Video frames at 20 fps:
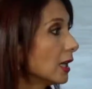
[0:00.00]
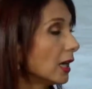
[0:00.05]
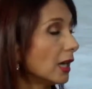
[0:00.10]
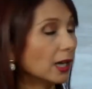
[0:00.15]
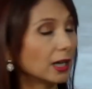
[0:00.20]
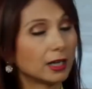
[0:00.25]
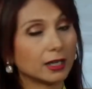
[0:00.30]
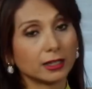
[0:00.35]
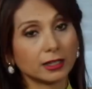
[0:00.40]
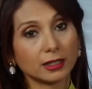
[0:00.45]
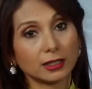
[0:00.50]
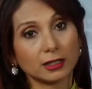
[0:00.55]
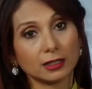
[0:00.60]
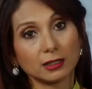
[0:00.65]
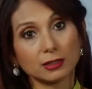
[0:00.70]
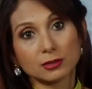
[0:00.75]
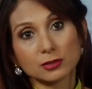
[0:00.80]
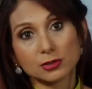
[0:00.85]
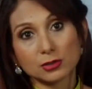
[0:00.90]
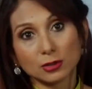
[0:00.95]

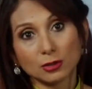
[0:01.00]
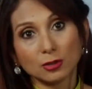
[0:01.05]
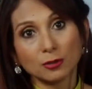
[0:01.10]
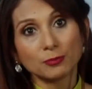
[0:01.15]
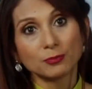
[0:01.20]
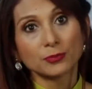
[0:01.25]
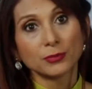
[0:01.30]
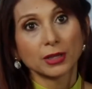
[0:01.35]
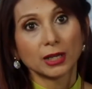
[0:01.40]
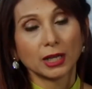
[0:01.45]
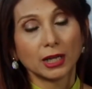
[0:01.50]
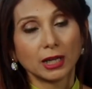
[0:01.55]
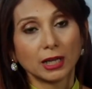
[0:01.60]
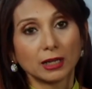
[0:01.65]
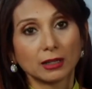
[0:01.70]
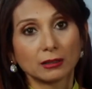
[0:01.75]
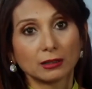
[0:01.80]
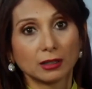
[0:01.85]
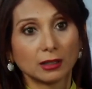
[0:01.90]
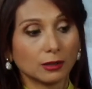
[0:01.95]
and for
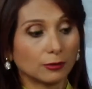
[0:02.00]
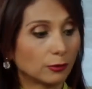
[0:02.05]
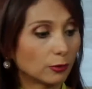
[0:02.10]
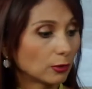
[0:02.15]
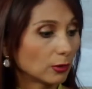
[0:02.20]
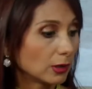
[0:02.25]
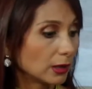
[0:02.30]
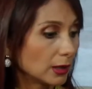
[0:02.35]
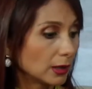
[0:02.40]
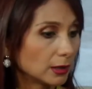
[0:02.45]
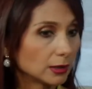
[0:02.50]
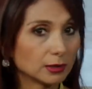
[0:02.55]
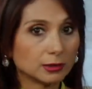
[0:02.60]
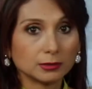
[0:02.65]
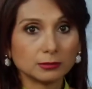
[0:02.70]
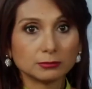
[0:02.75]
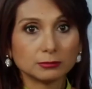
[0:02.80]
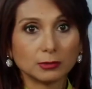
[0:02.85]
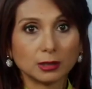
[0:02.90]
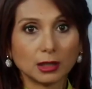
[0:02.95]

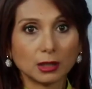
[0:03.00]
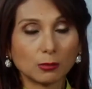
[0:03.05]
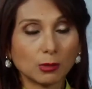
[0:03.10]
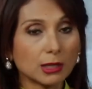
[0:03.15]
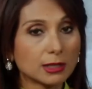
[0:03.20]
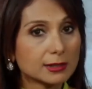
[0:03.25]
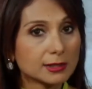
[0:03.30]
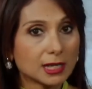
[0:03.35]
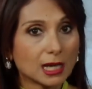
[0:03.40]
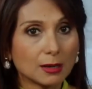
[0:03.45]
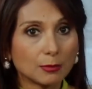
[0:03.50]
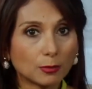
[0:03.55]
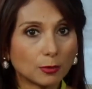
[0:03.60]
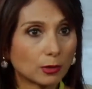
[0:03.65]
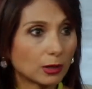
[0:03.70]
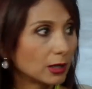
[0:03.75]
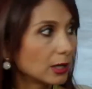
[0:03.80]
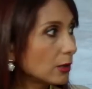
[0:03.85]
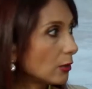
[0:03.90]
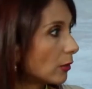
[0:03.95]
WhatsApp or
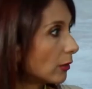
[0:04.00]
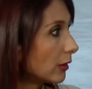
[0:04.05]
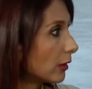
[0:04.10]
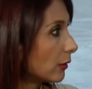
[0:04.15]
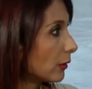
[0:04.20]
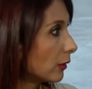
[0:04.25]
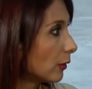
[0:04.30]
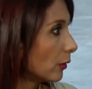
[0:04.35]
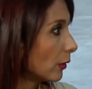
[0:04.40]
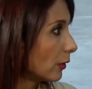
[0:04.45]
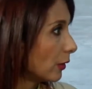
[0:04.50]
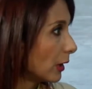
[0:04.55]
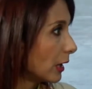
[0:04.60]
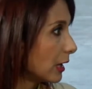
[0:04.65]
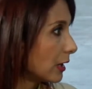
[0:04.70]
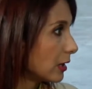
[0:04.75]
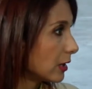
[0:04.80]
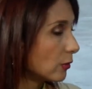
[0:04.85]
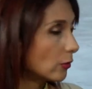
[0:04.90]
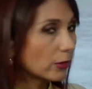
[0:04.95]
any
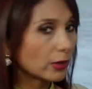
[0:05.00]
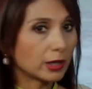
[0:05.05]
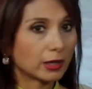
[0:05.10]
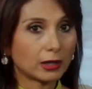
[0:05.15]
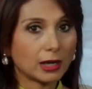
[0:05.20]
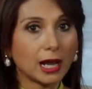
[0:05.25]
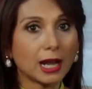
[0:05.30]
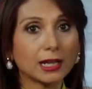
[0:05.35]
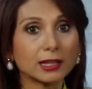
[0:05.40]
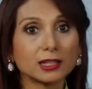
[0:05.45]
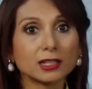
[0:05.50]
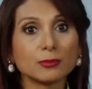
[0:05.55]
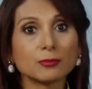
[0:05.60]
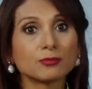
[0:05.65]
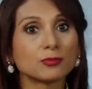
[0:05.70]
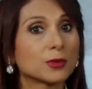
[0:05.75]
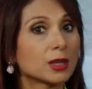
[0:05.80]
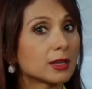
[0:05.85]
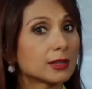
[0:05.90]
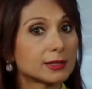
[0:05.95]
other item,
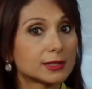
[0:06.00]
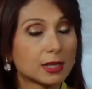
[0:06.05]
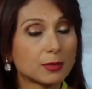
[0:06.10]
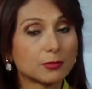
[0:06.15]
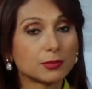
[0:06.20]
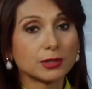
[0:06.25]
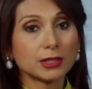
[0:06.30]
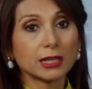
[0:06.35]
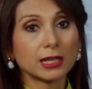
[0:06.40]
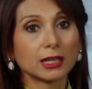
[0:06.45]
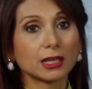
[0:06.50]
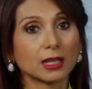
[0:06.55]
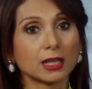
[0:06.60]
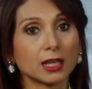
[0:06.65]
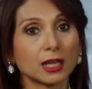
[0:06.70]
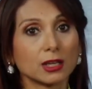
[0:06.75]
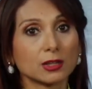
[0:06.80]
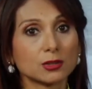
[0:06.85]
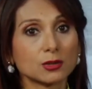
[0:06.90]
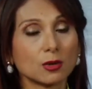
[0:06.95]
same thing.
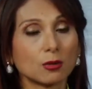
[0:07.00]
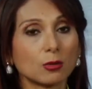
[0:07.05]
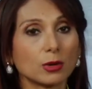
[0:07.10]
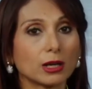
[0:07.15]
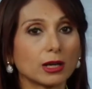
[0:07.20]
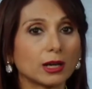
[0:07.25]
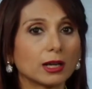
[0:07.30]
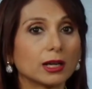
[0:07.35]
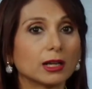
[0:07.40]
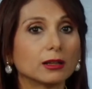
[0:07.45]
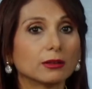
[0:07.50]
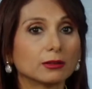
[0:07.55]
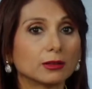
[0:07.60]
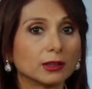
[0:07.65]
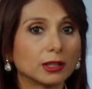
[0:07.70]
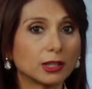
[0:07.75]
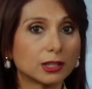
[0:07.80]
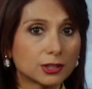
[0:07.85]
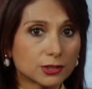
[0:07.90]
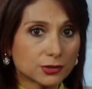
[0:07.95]
So we gotta
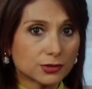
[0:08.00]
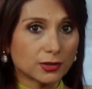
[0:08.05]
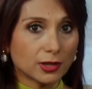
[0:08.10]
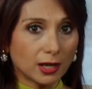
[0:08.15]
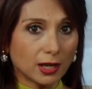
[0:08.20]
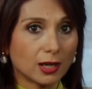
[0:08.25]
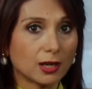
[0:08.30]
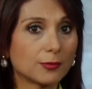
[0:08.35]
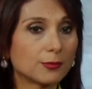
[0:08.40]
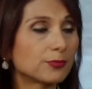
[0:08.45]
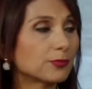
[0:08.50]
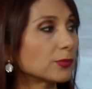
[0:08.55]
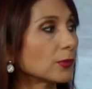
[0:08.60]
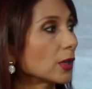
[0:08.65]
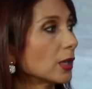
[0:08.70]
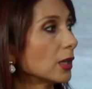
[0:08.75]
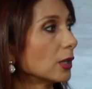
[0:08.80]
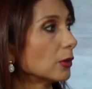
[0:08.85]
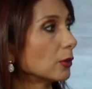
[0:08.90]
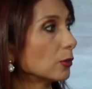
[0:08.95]
teach them
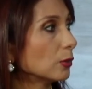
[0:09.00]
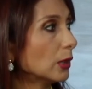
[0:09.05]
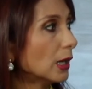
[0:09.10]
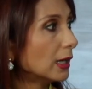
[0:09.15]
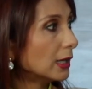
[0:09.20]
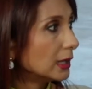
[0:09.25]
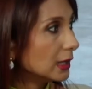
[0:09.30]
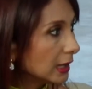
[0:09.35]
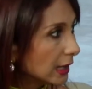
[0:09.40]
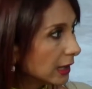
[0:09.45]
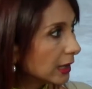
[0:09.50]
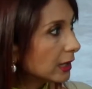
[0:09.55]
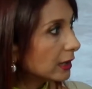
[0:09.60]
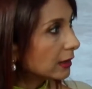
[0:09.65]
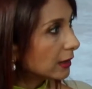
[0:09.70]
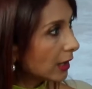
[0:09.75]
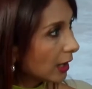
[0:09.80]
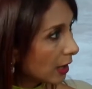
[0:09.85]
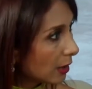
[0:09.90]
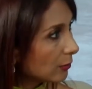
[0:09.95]
and leading
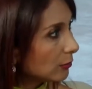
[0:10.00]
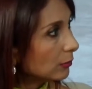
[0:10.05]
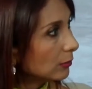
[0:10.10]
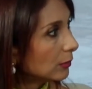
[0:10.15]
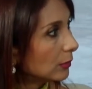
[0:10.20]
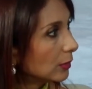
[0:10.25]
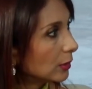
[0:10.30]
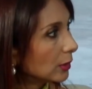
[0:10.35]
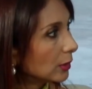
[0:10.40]
them